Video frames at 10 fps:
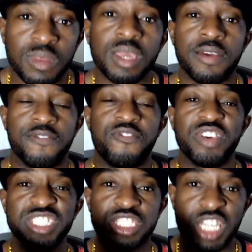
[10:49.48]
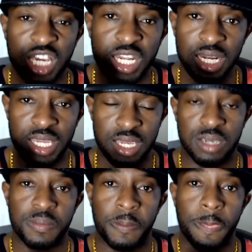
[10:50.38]
physically.
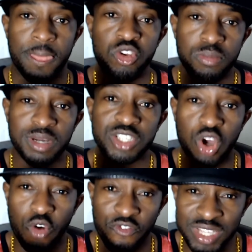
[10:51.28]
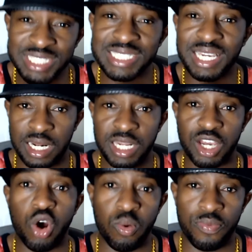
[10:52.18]
You must physically
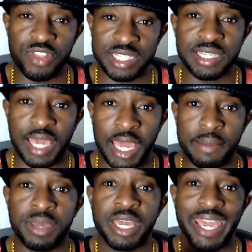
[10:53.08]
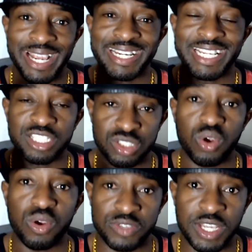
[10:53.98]
own this game. It
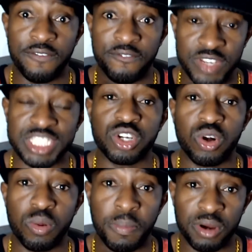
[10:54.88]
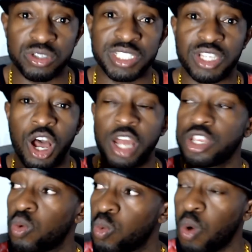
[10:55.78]
deserves a physical purchase on your
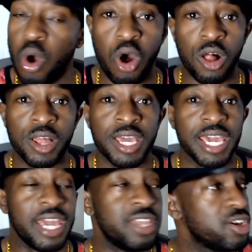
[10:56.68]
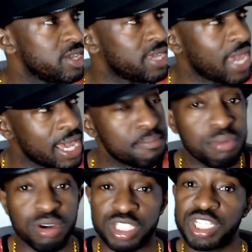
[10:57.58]
wall, in your game
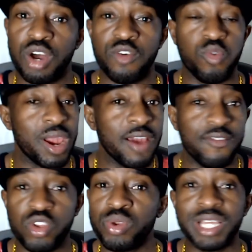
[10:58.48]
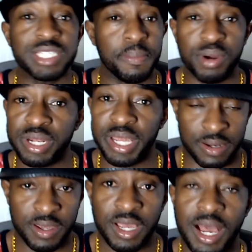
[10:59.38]
bookshelf, wherever you need to put it,
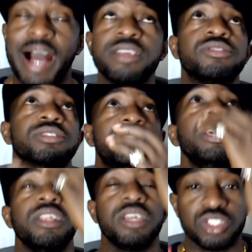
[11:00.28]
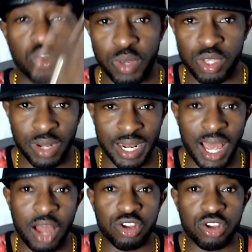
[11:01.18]
on your ceiling, so when you lay down, you're